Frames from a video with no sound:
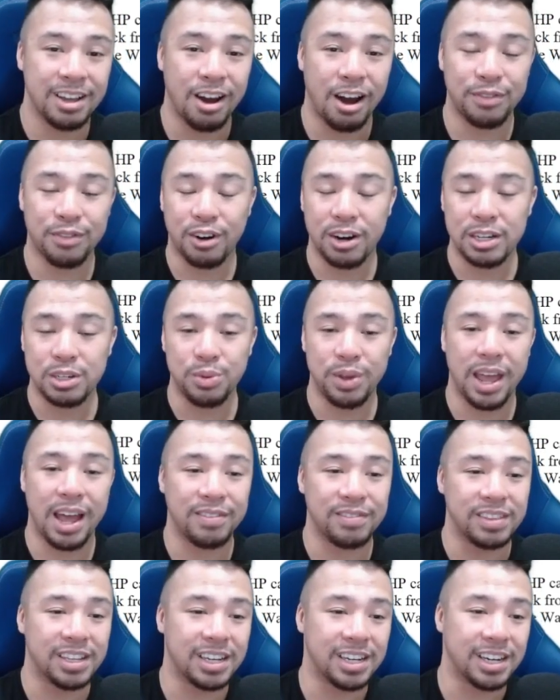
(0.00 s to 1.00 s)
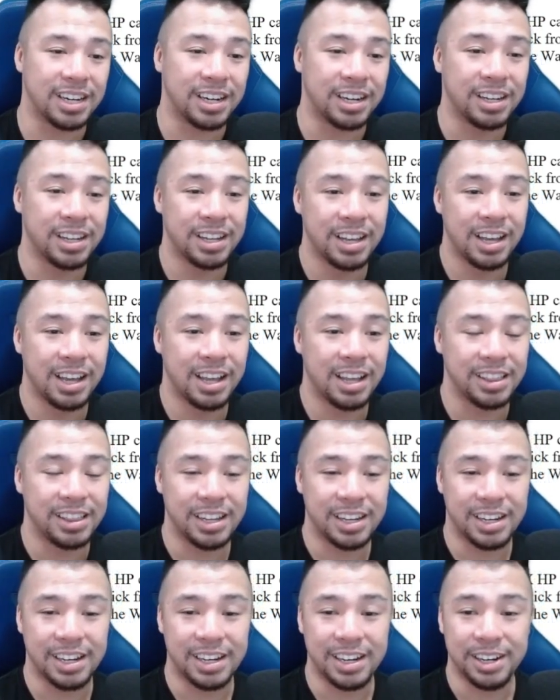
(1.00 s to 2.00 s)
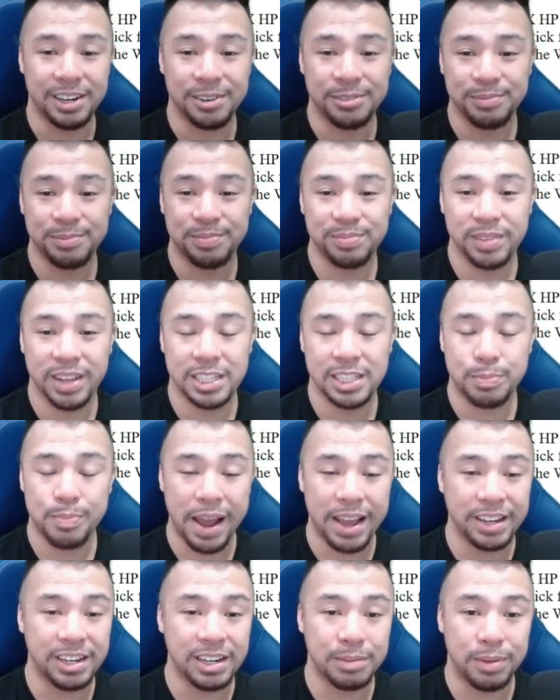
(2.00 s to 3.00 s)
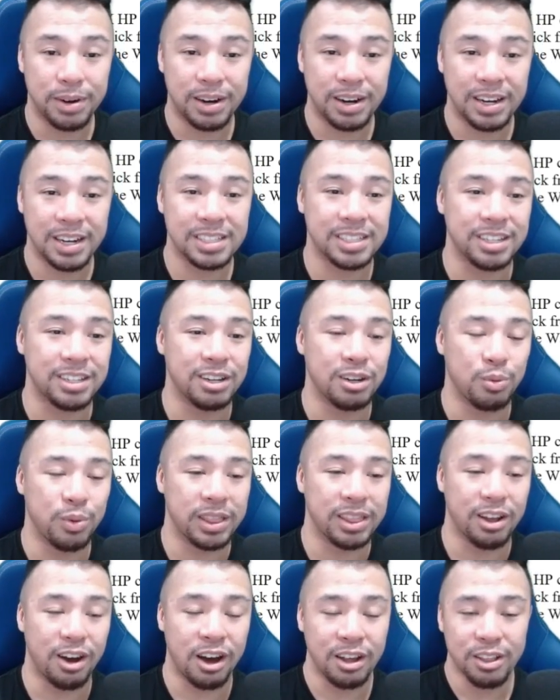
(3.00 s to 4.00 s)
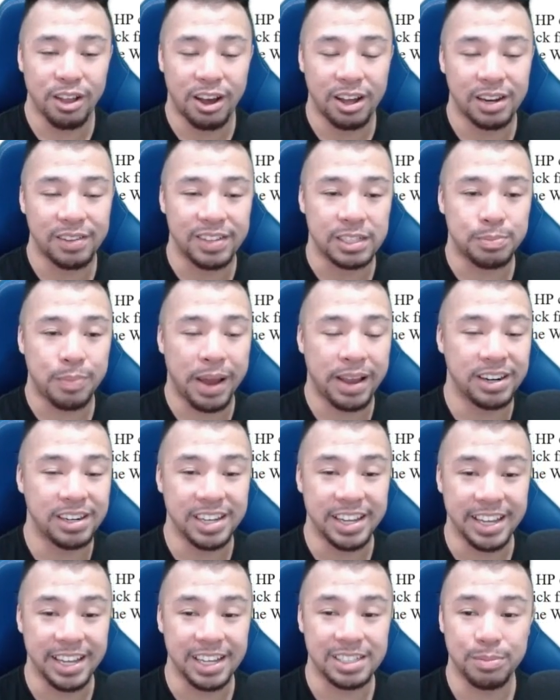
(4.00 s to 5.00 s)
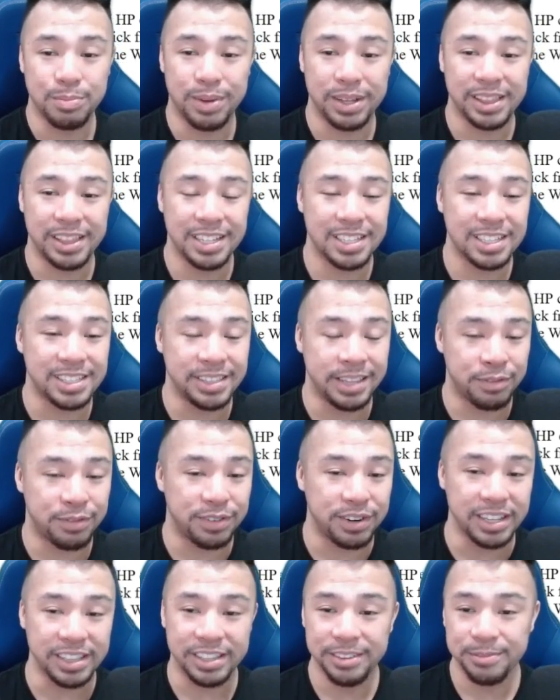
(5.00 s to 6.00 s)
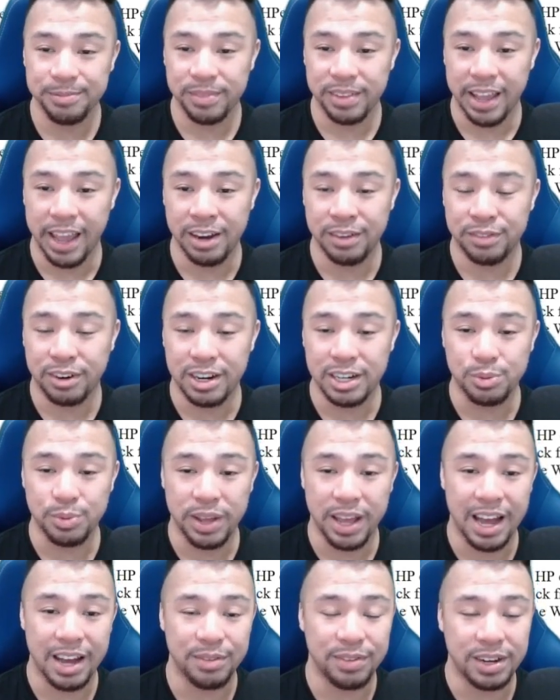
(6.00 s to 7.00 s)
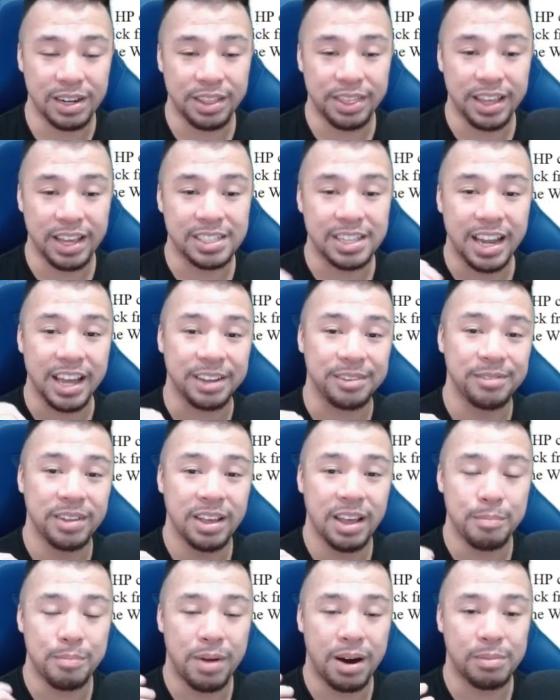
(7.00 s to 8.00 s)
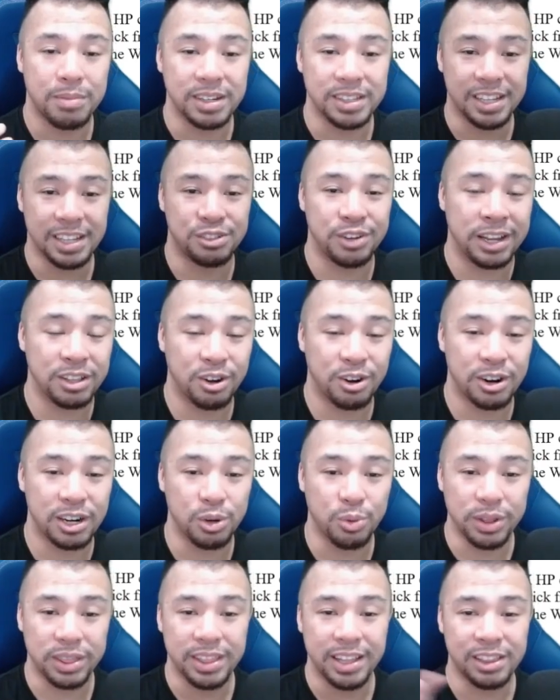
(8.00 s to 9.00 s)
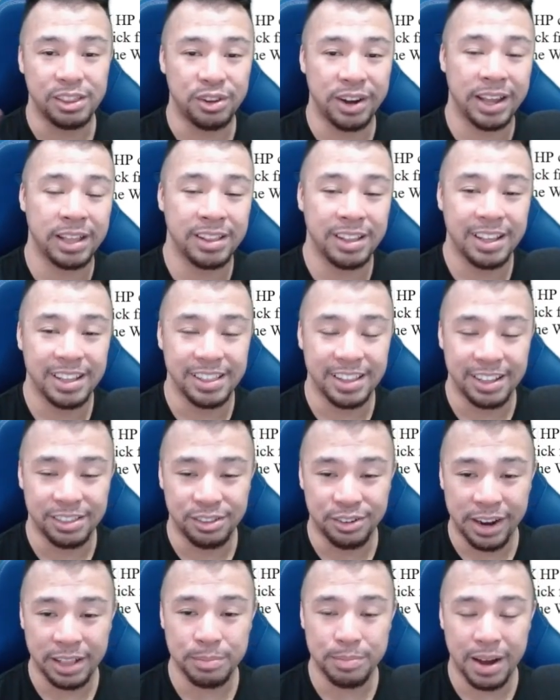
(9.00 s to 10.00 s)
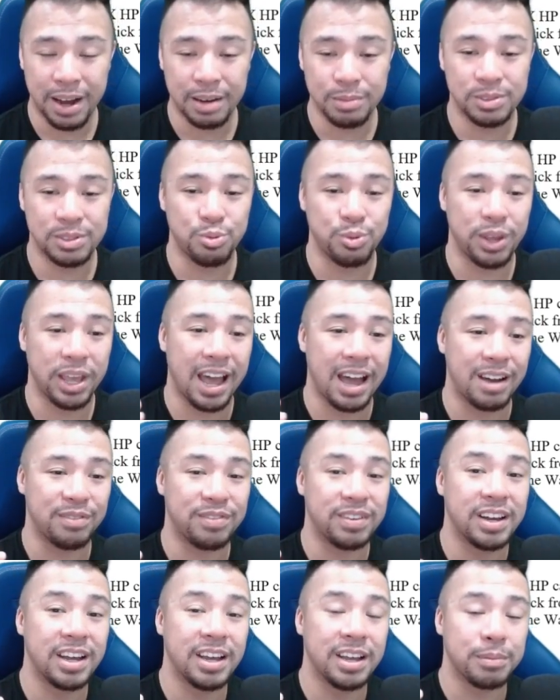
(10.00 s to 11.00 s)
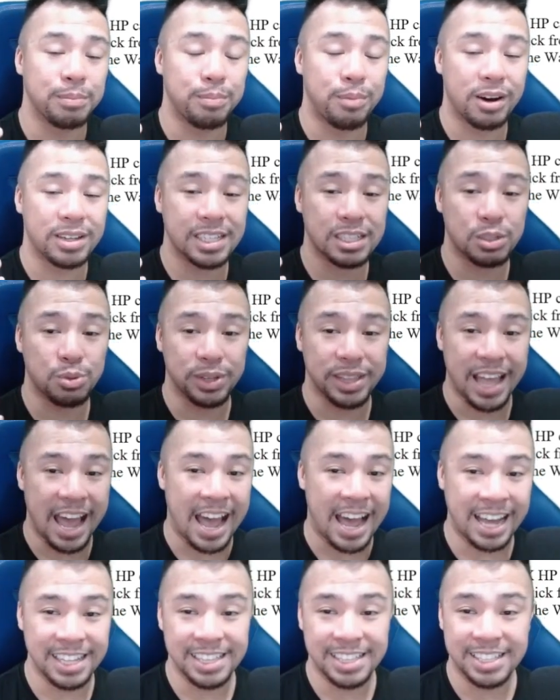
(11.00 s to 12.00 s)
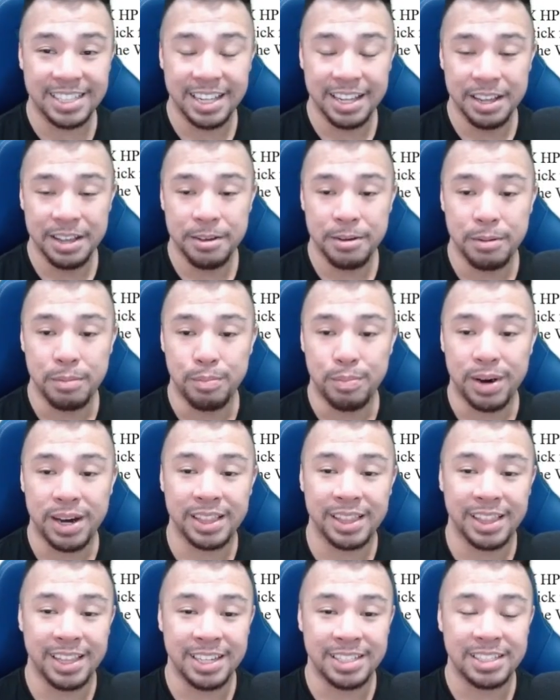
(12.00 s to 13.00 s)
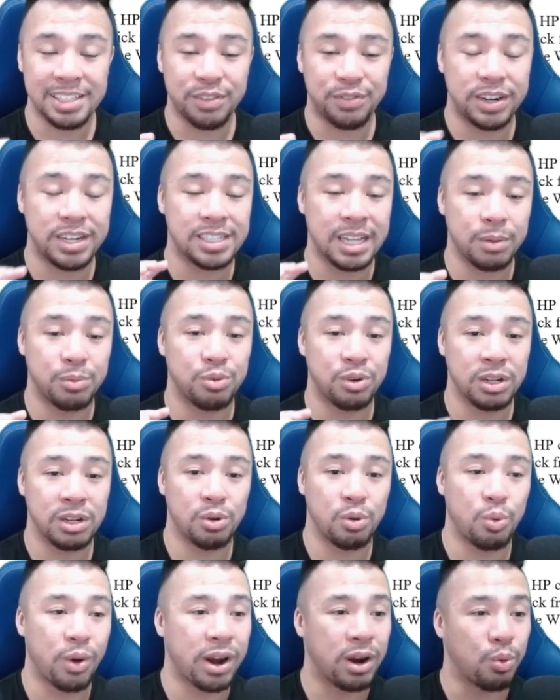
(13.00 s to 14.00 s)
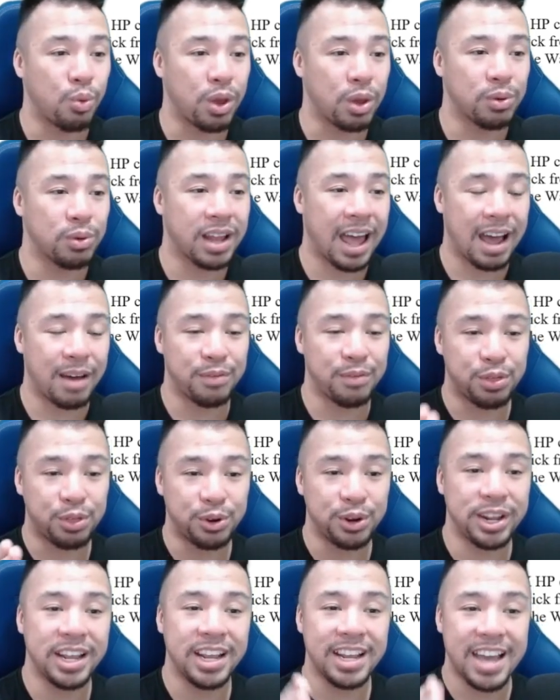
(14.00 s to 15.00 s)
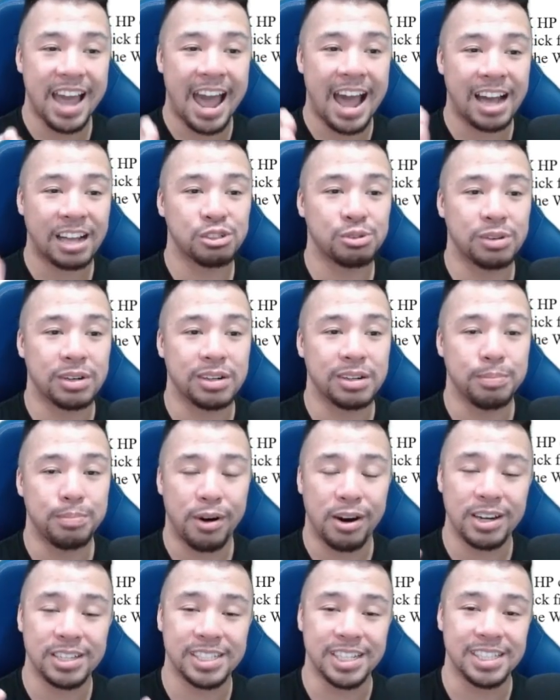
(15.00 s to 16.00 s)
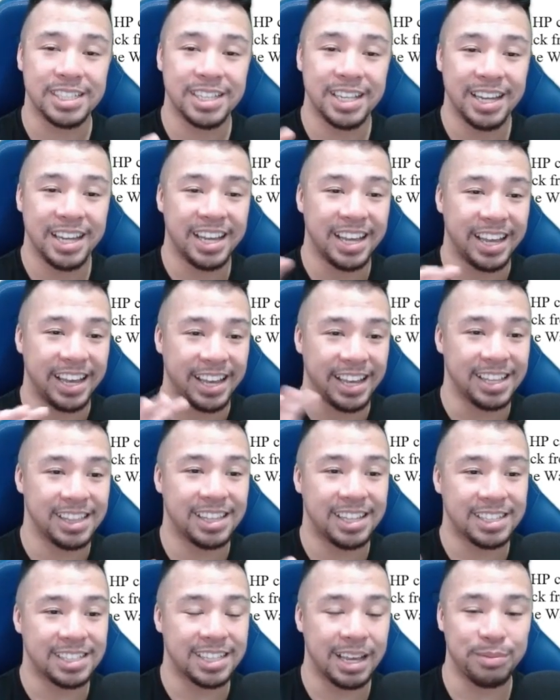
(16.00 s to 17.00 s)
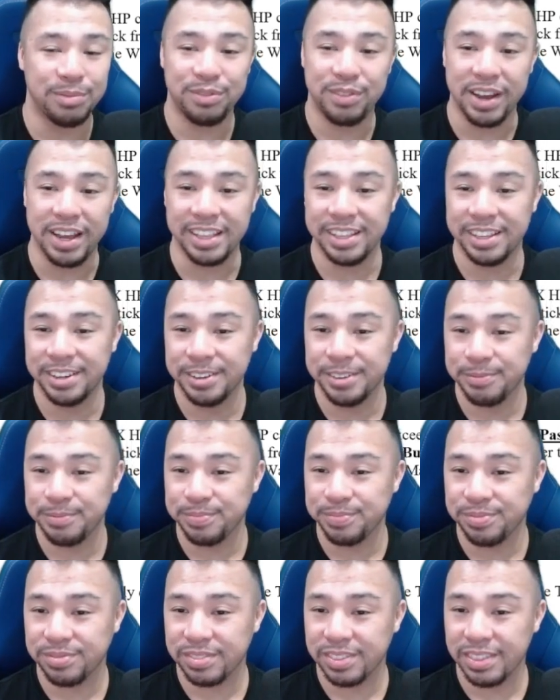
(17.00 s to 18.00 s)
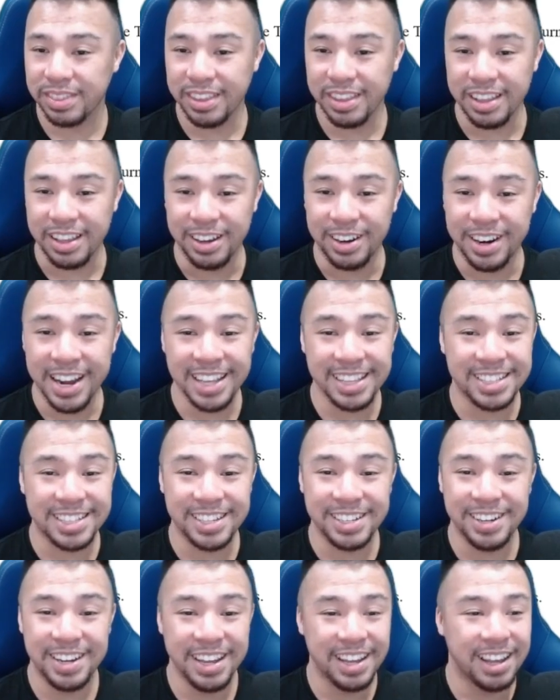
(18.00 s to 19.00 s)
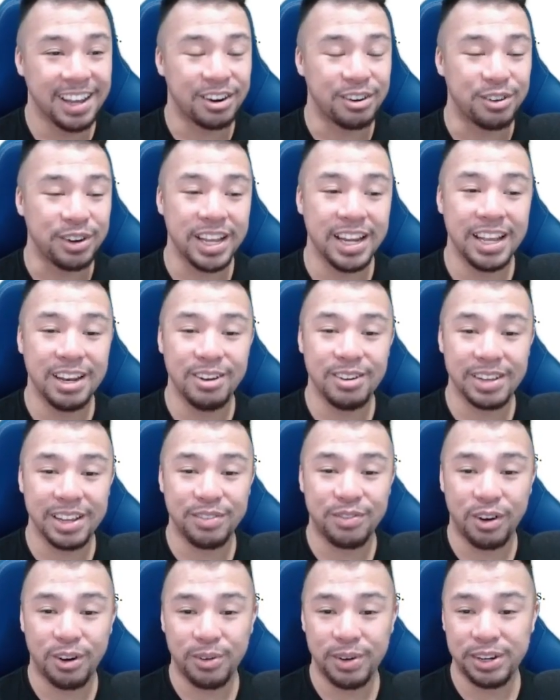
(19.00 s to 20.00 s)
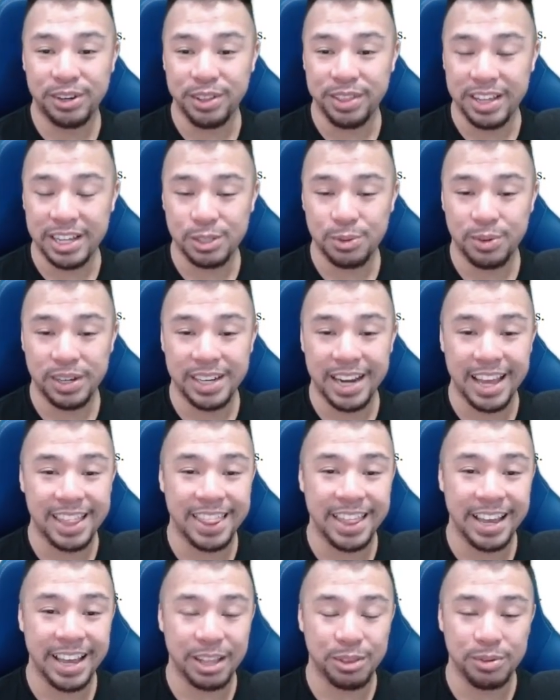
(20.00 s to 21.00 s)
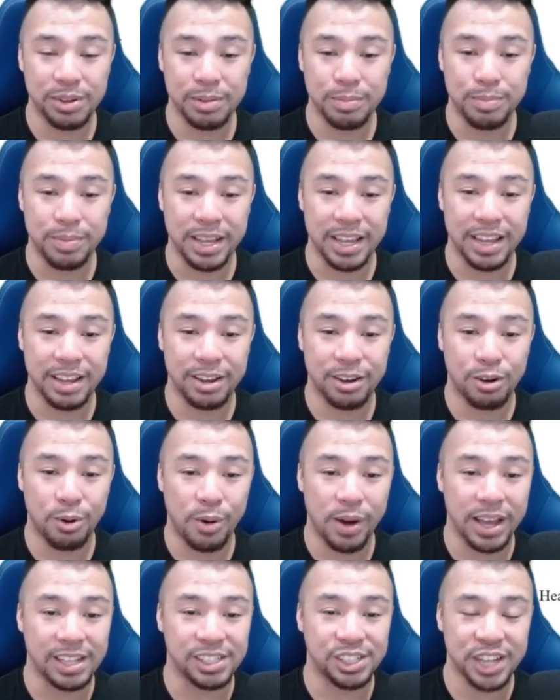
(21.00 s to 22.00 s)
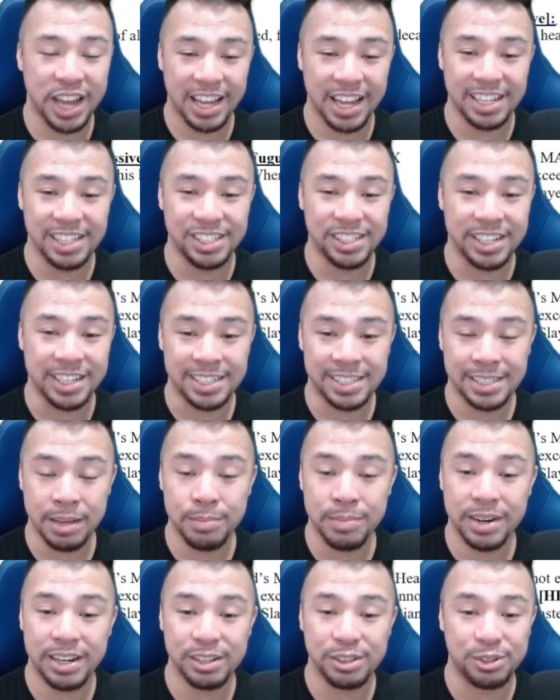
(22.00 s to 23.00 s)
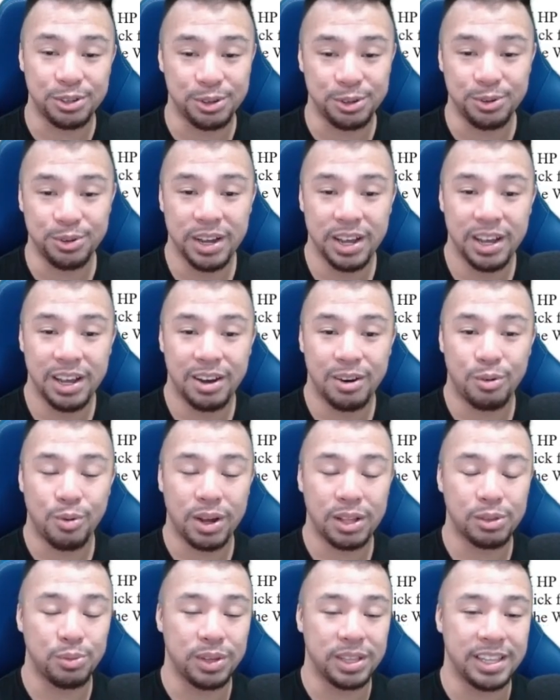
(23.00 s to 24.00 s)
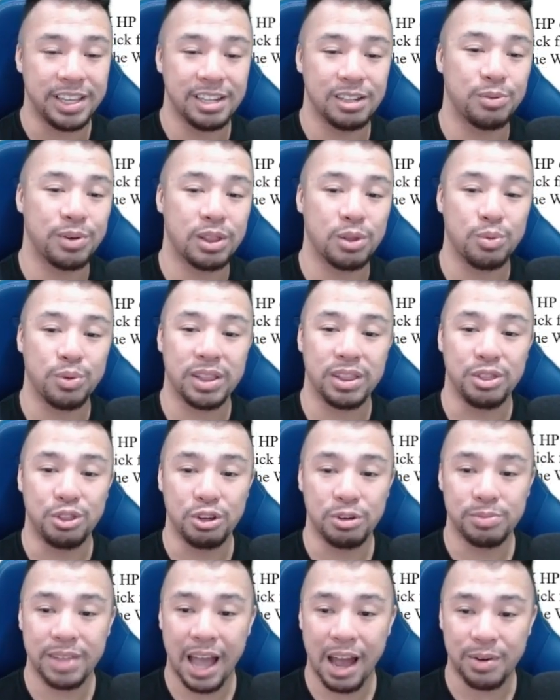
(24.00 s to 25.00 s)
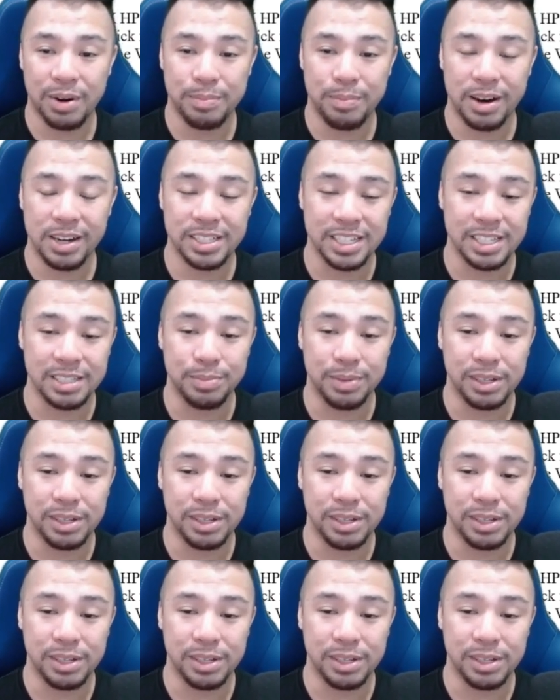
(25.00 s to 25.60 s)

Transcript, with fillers: Of course, we have the the spider boss, you know, with all of the spiderlings, but this is different. And of course, we have uh, things like Bommal the Dreadhorn with the dread the dread bombs. We have bosses with adds. But this is the first time we'll, where we will have three actual bosses in the same fight. All right, so really looking forward to this one. I think it will be quite challenging, similar to what we deal with with Doom Tower bosses.